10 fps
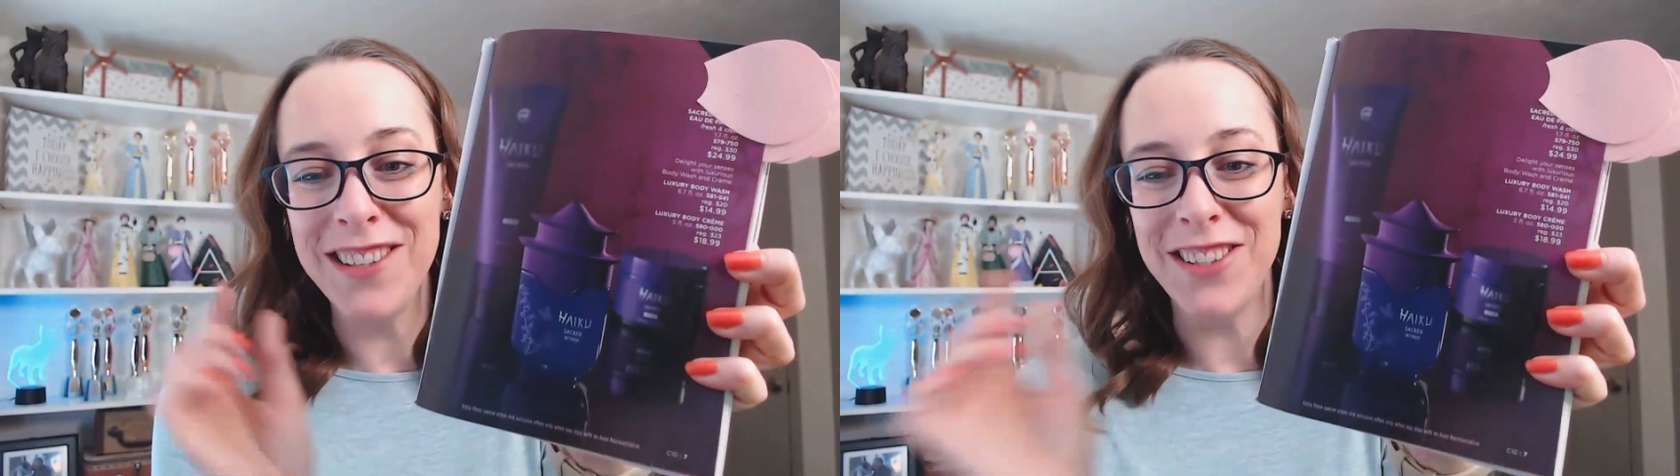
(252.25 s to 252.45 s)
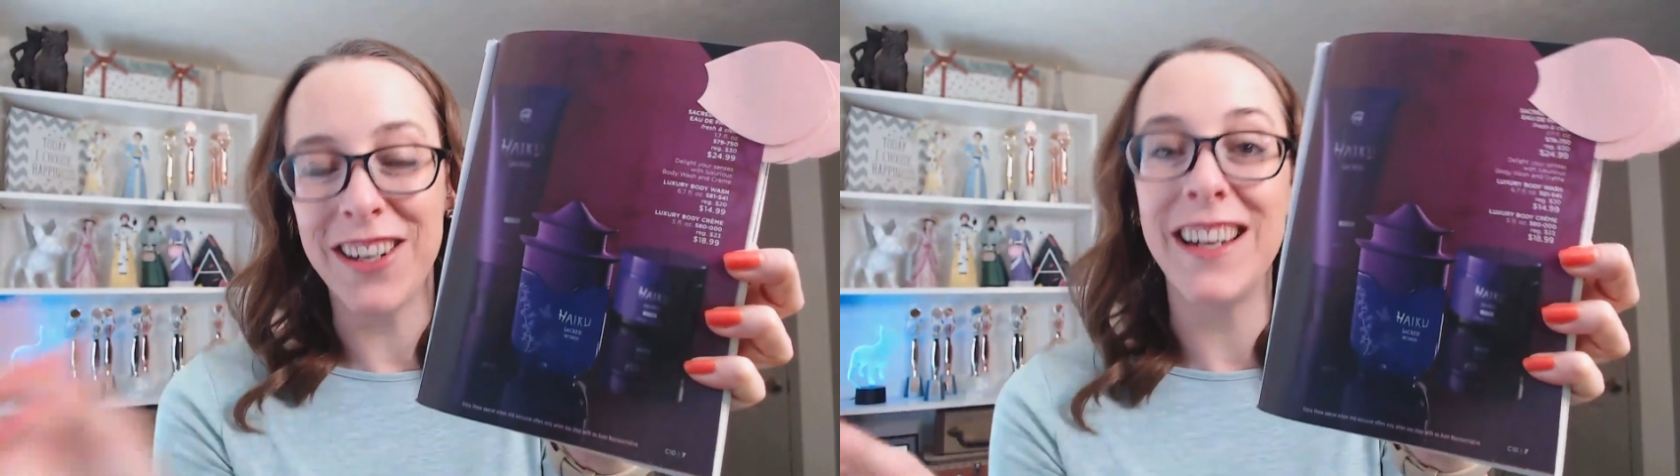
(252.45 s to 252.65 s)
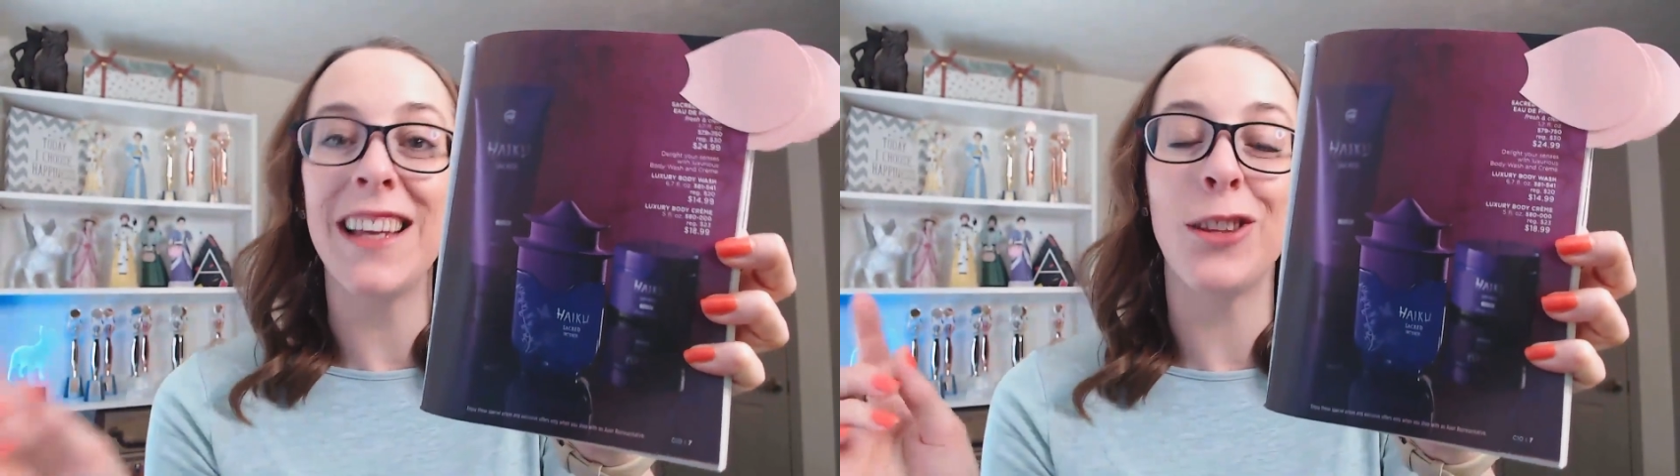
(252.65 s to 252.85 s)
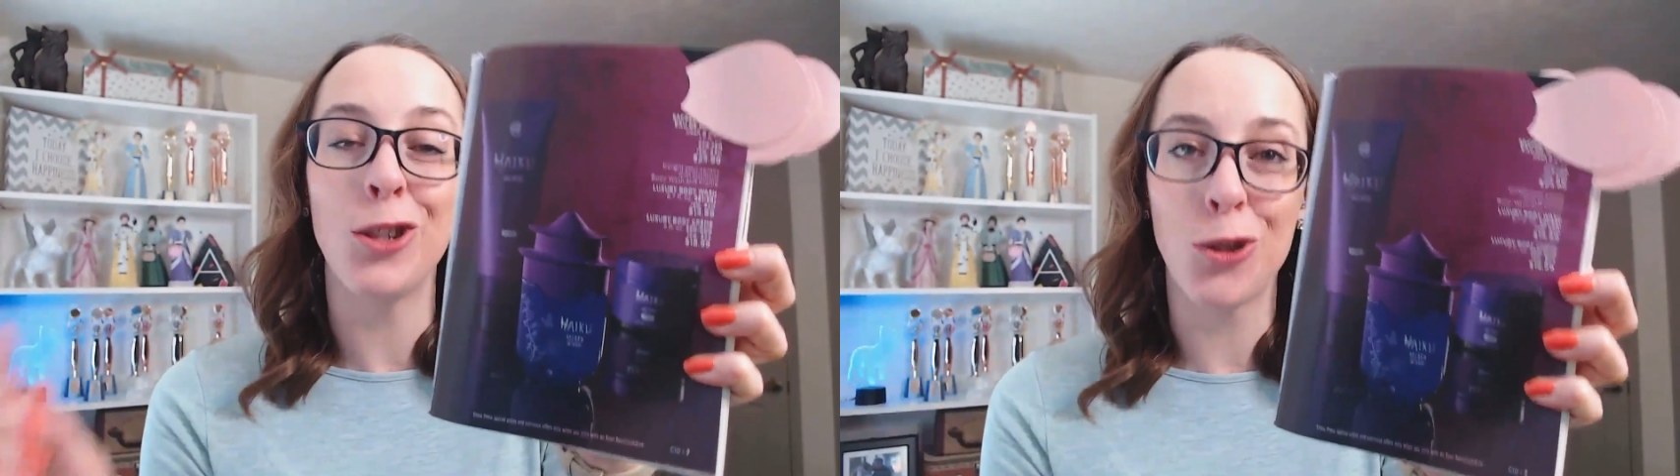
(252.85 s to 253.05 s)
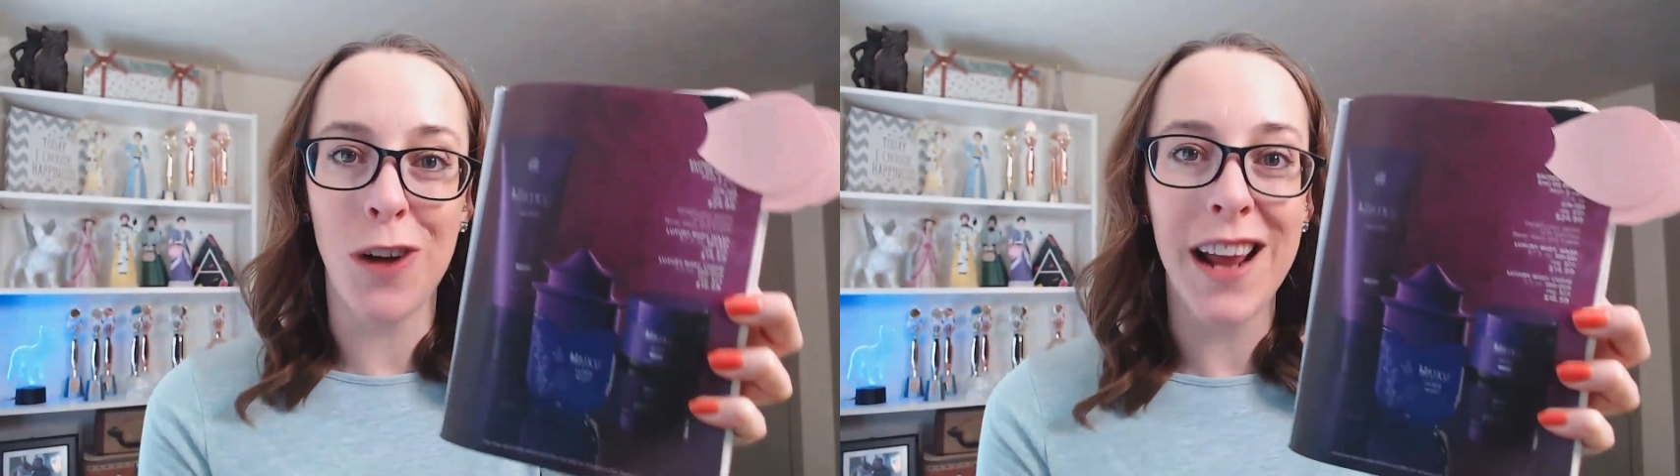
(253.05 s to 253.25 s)
you're gonna get the
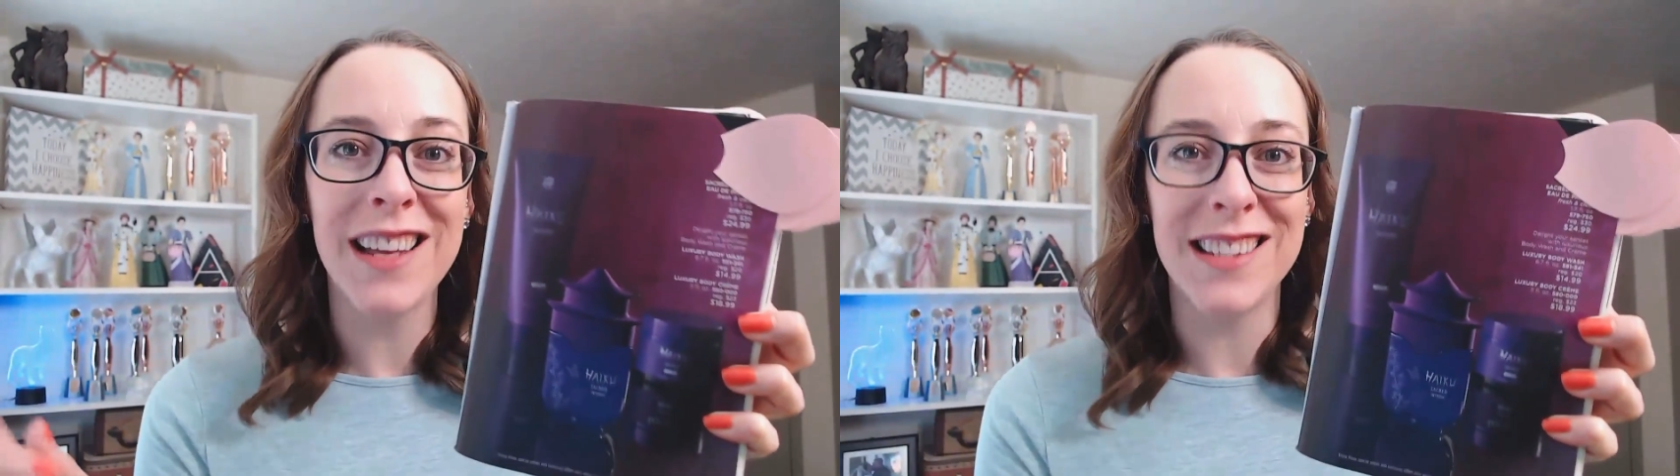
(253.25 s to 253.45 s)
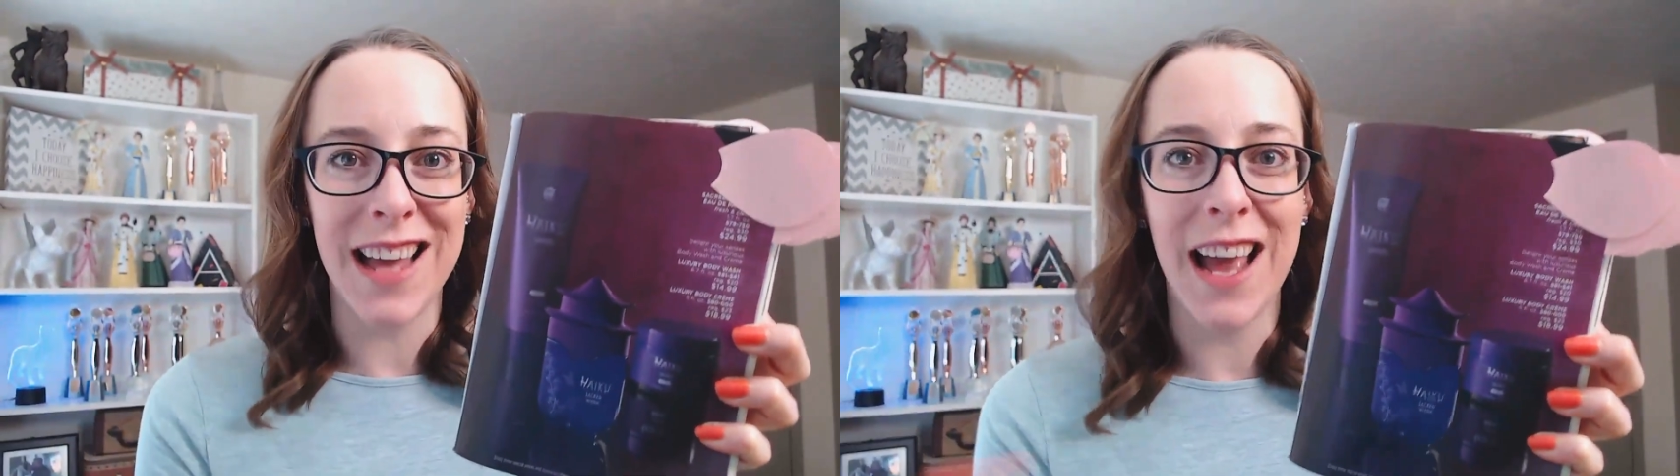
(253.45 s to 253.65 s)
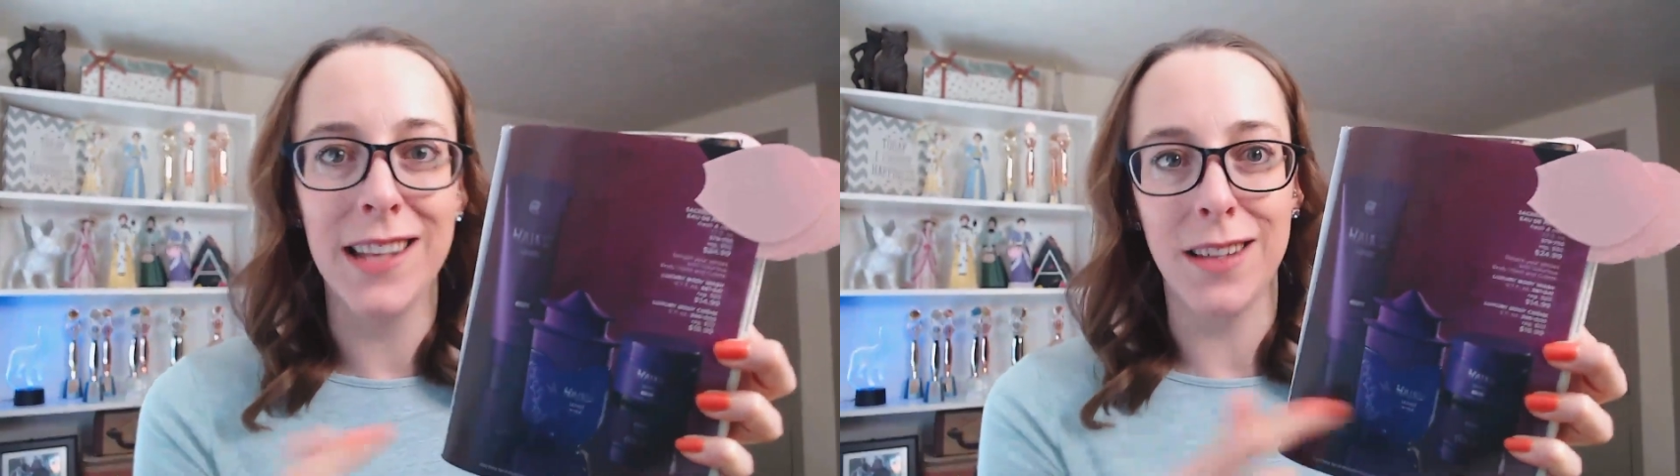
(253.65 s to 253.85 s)
try it size